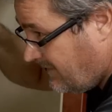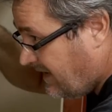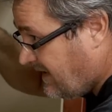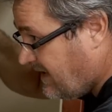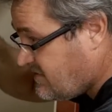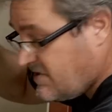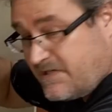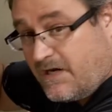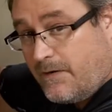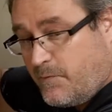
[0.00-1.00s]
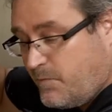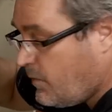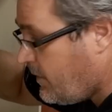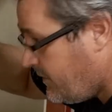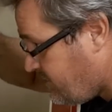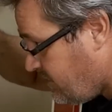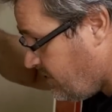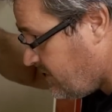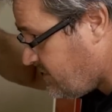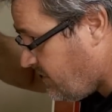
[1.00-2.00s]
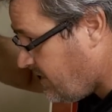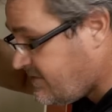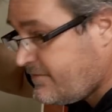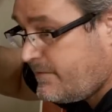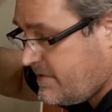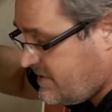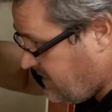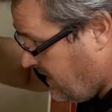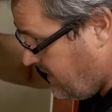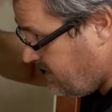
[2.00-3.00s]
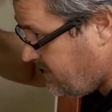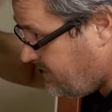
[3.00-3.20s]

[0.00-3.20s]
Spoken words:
And then just a couple more 2-inch ones from each end.